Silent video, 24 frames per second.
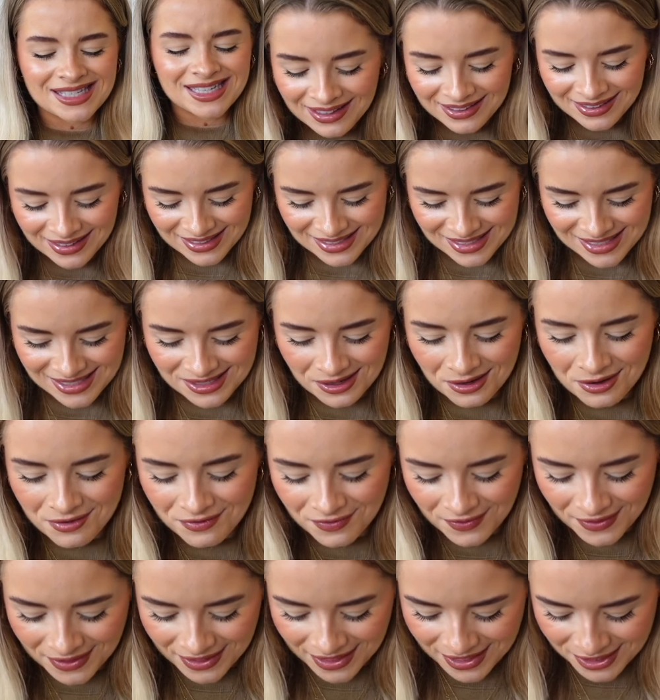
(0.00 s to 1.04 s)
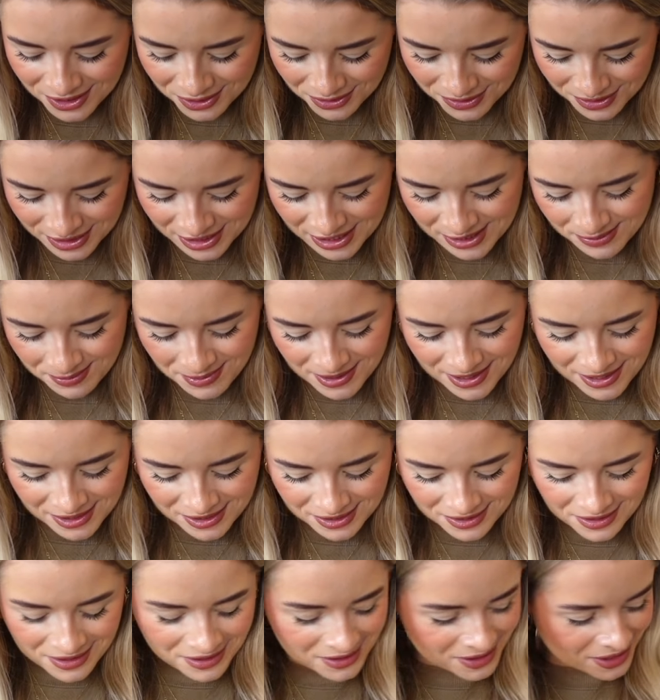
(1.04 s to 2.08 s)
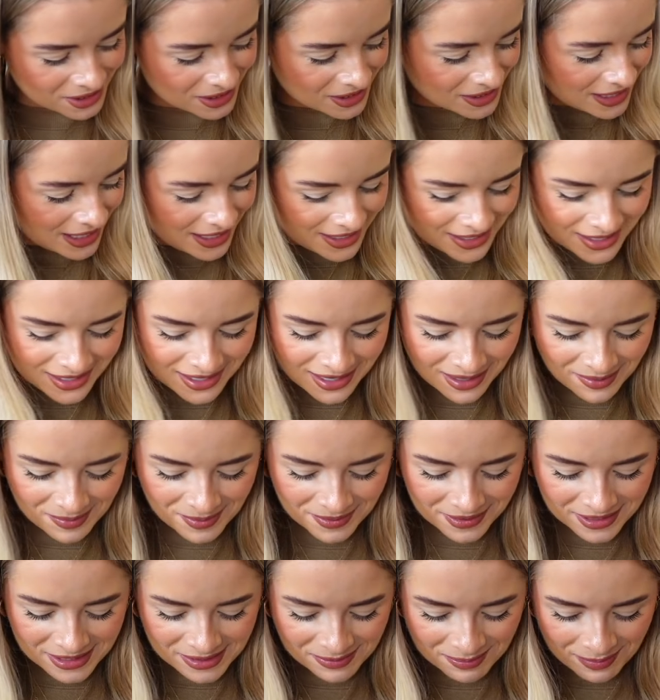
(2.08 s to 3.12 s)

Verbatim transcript: That's so funny, Josh's speech notes just ended up in this